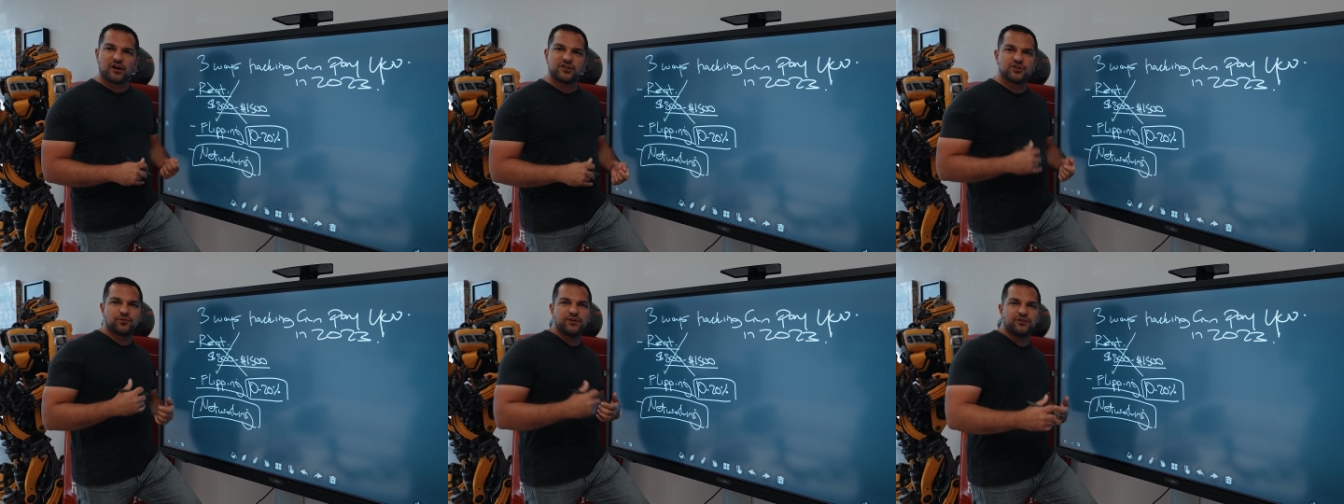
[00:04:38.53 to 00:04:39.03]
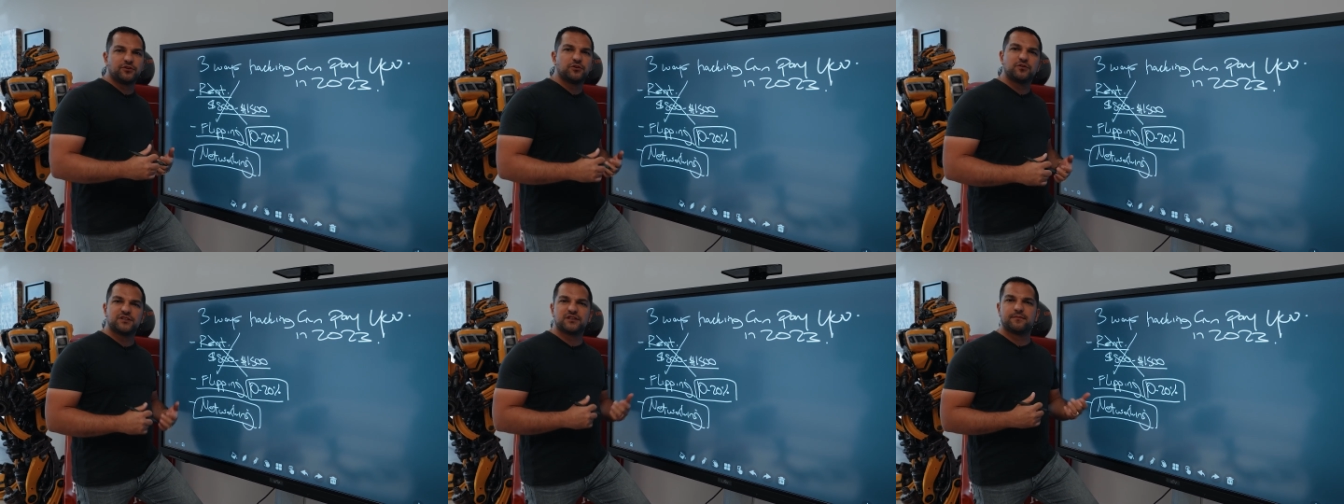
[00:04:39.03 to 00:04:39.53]
enjoying the
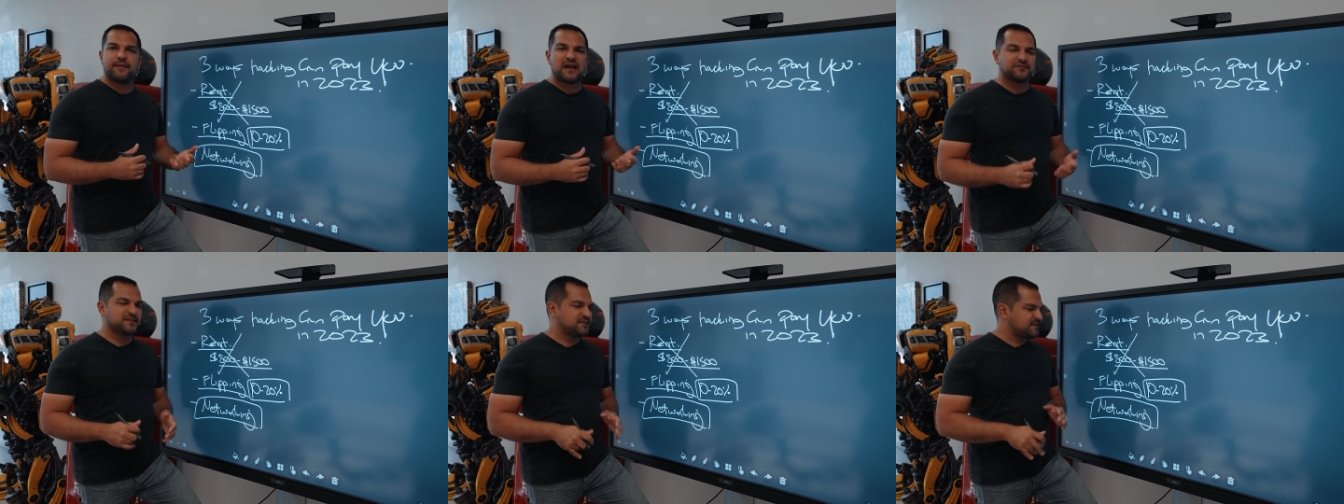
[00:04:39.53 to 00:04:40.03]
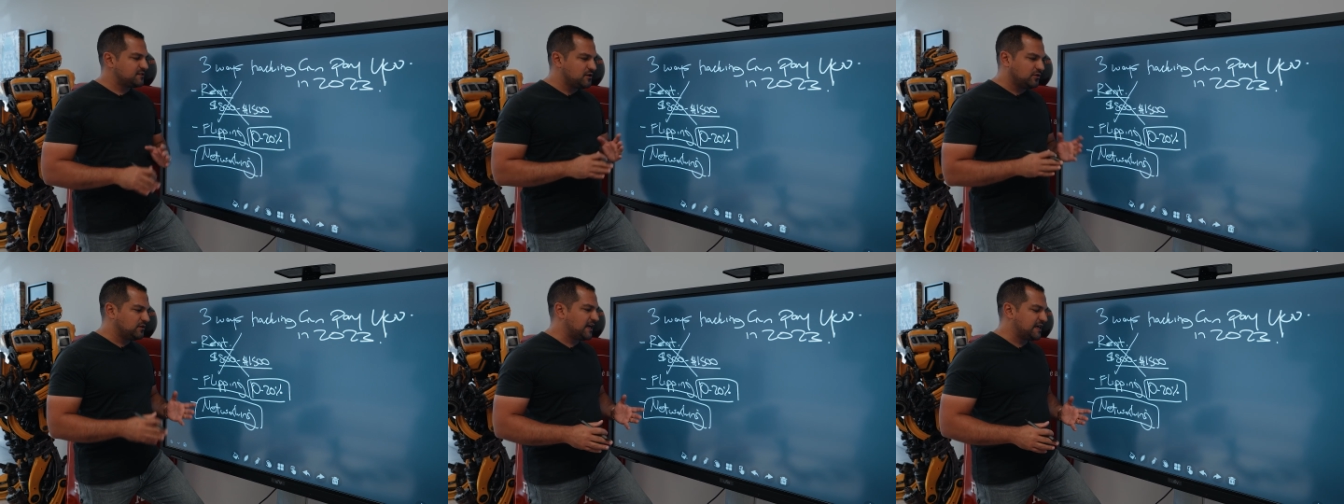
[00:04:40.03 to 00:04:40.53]
noise in the mountains.
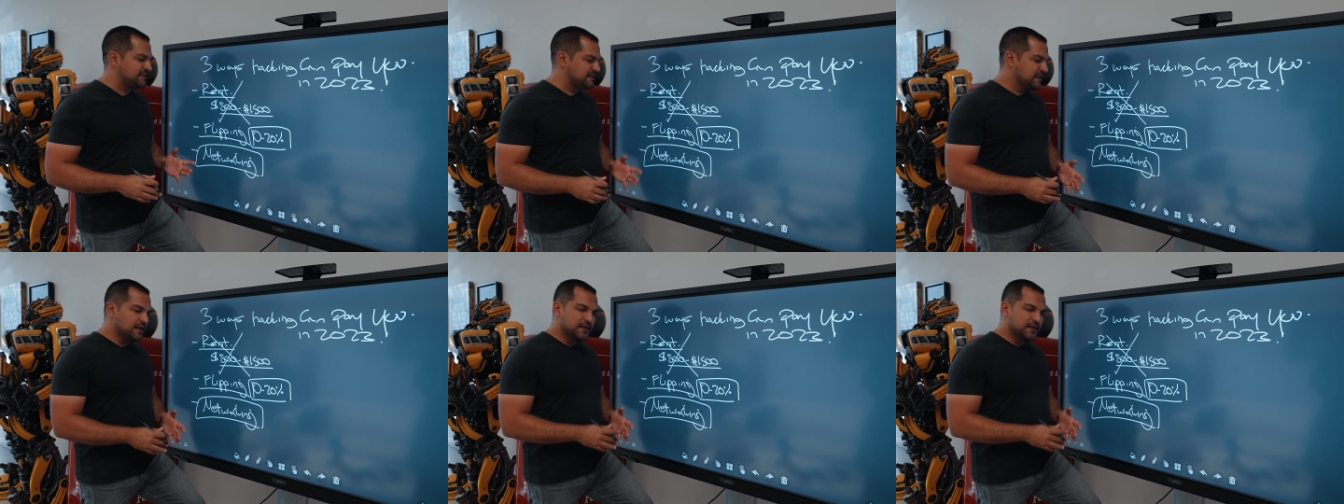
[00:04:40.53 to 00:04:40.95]
No, guys.